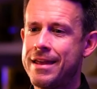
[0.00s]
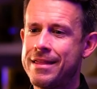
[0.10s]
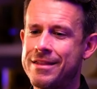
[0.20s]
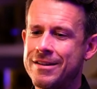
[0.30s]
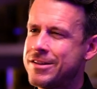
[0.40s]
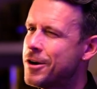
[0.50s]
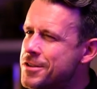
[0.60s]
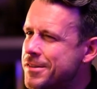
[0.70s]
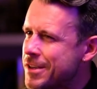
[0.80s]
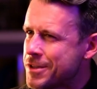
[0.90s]
There's an
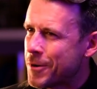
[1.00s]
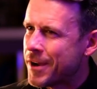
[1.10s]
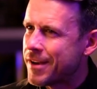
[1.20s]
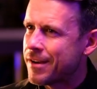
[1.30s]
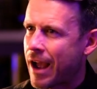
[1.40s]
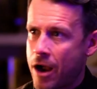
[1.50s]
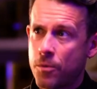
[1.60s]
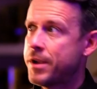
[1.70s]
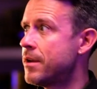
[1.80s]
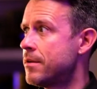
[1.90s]
urgency to it. How are
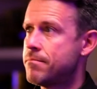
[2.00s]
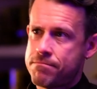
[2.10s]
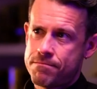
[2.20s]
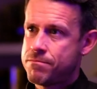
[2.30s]
we going to